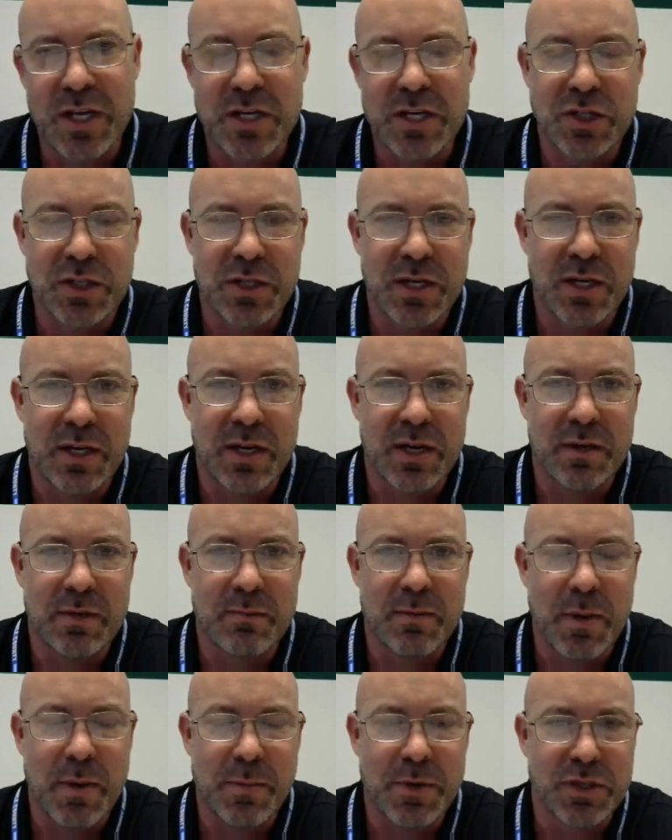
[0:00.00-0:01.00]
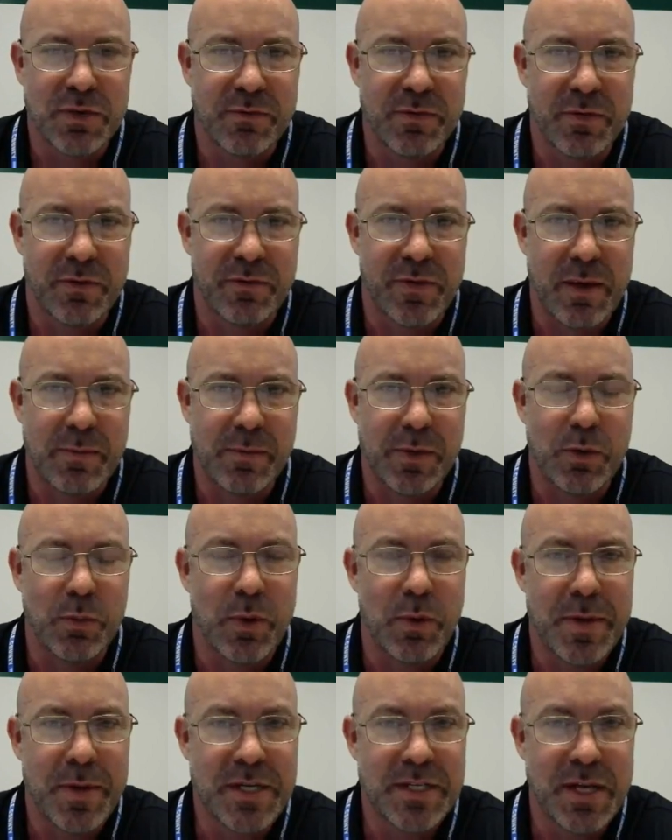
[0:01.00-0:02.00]
each of the members of your family
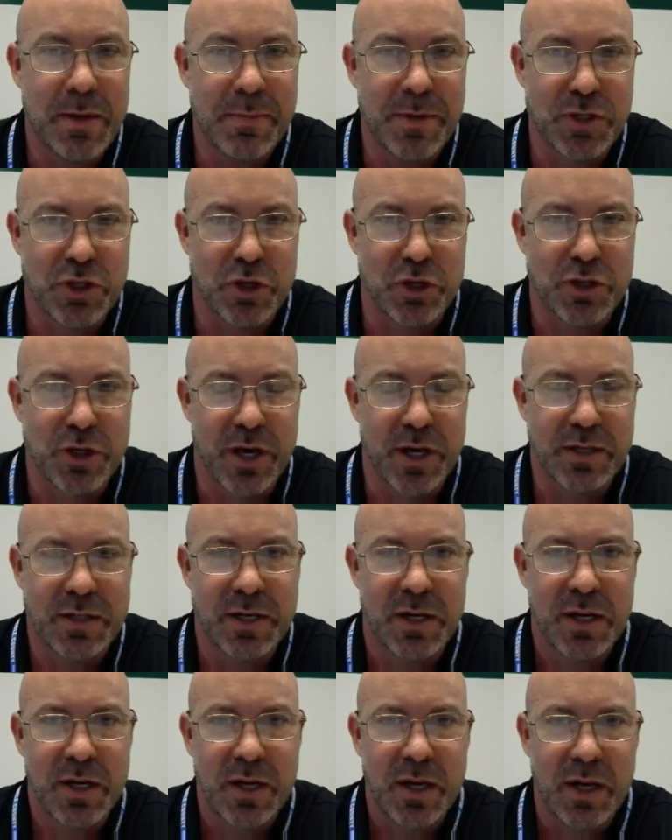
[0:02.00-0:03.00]
will be temperature checked